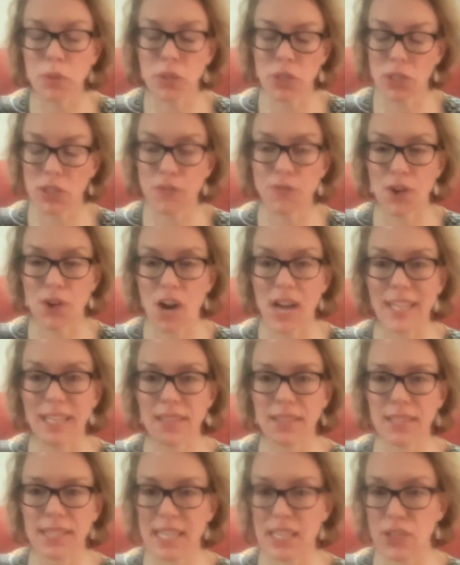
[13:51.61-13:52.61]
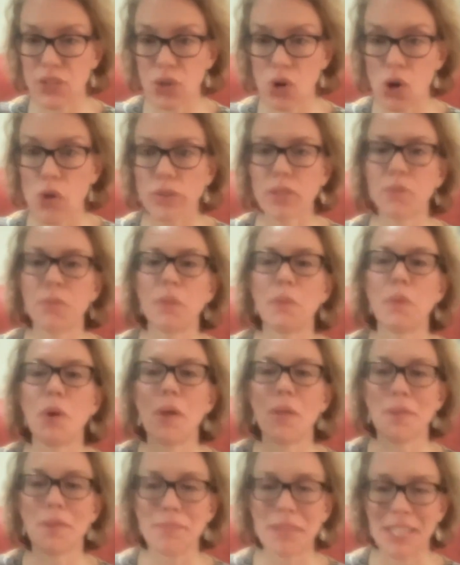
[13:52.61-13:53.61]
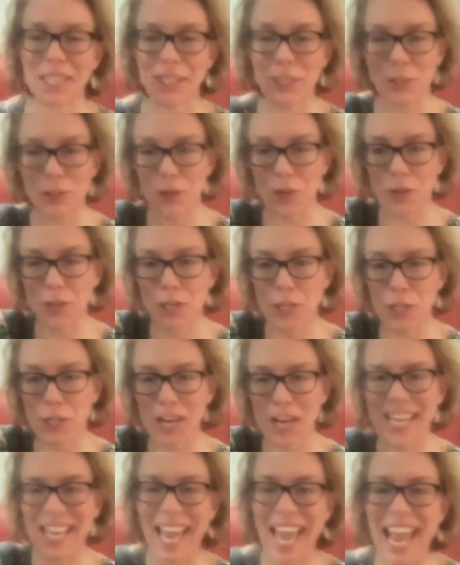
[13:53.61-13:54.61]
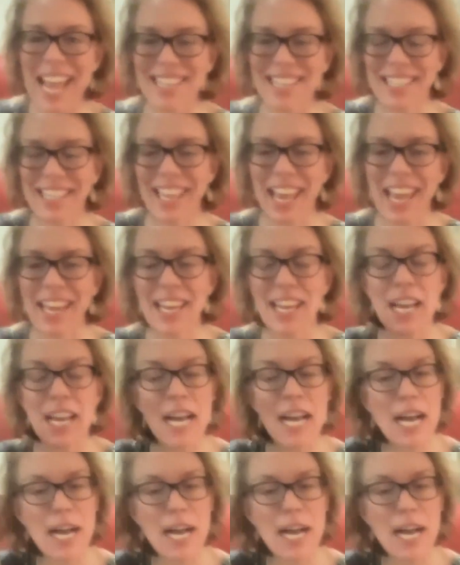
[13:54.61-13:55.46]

which is fine because they're dogs and we want them to, shake hands again.